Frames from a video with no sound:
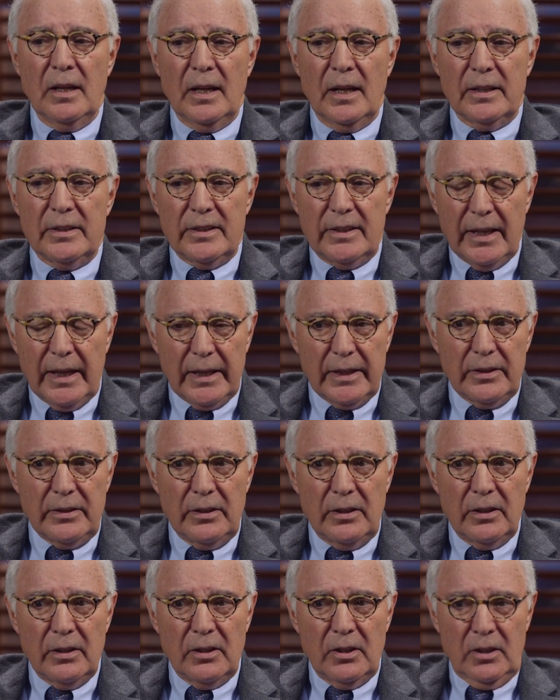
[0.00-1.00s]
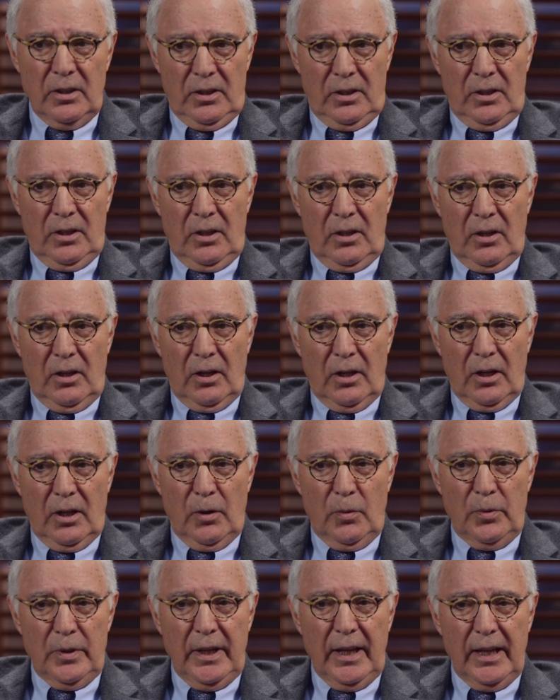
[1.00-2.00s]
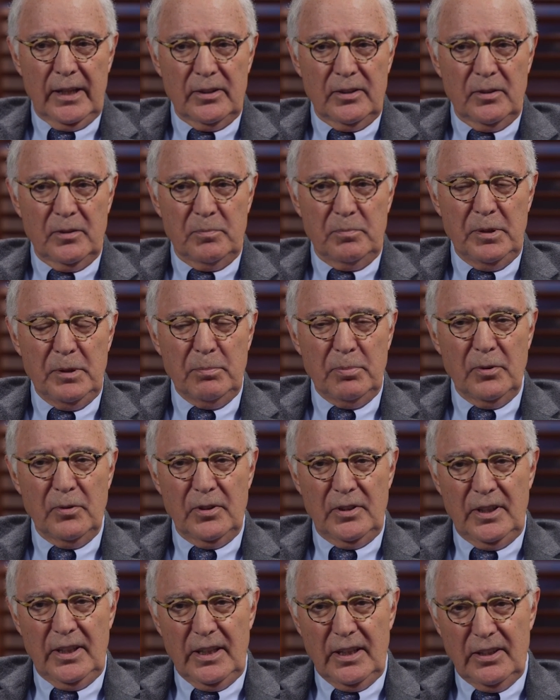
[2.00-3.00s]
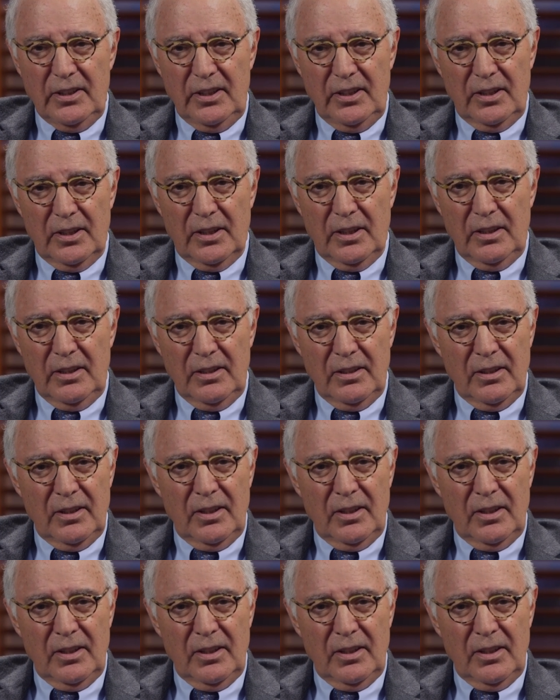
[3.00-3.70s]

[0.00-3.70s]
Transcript: And then uh, we had the people in India,